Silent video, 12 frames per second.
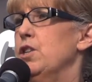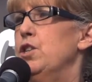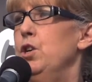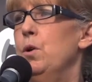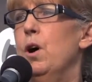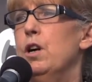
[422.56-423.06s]

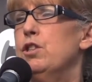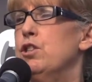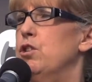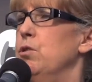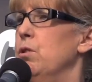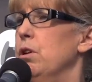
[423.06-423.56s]
to our
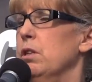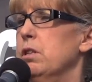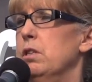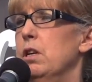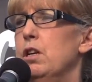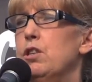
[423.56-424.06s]

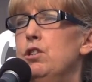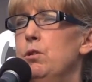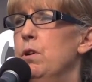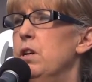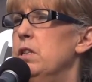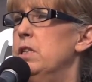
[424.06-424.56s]
schools,
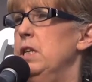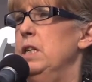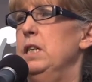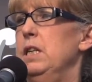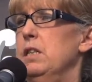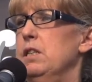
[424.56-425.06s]
to our
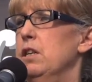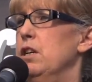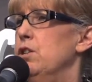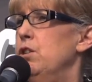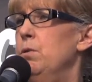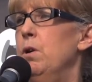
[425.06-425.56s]
cities,
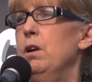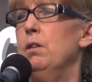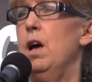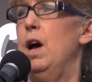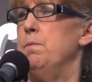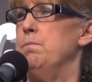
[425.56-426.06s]
to our
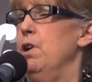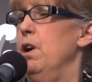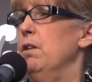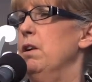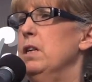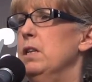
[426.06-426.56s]

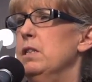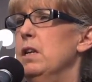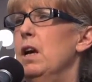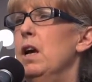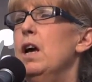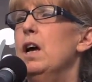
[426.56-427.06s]
libraries,
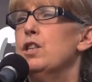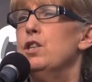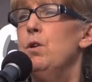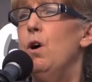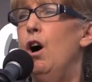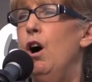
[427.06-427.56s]

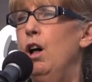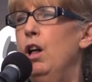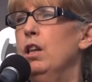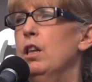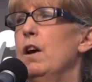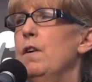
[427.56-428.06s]
to
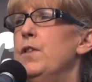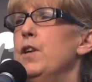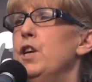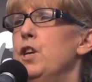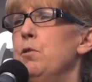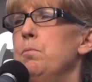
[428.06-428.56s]
all of the
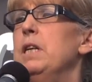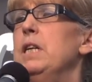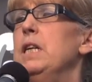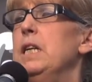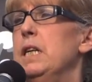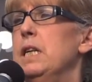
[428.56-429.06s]

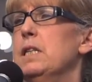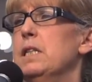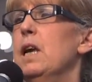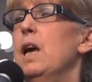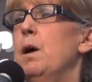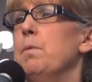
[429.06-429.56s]
human
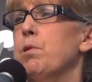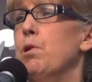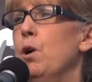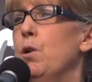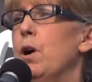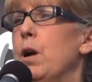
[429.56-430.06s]
needs and
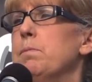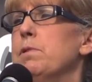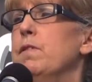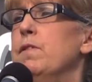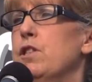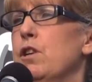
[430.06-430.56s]

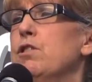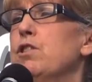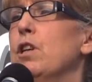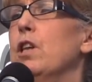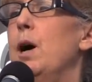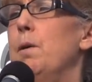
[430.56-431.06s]
programs of
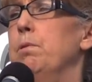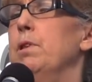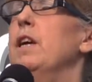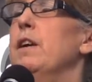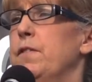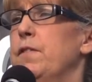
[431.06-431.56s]
social
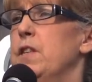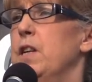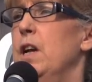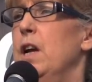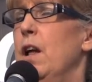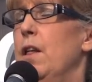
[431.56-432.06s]
uplift
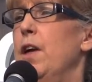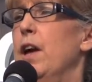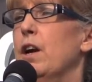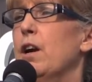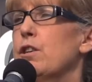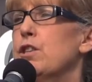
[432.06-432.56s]

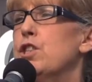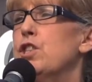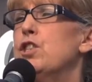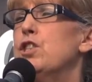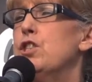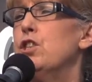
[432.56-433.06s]
that are
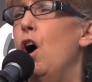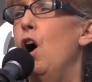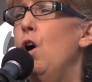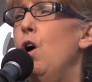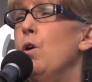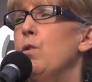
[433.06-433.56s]

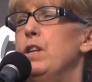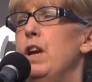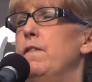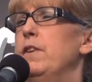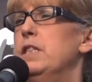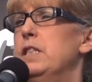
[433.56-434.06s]
so
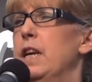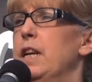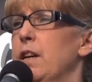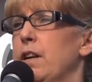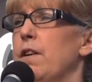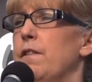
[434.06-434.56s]

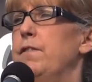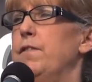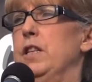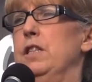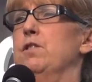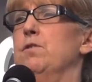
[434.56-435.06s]
devastated of
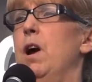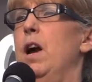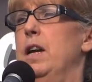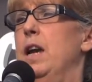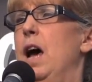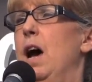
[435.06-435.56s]
funds
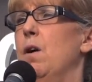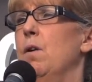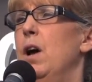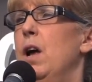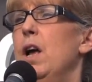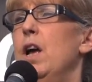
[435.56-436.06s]
right now.
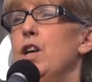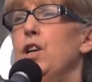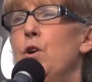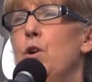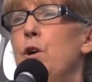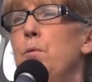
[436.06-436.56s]

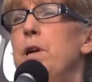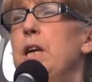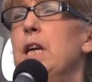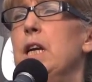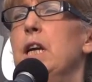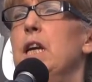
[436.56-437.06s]
Your
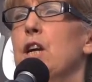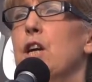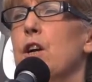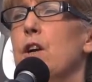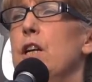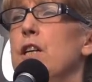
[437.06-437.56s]
being
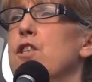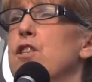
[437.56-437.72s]
here is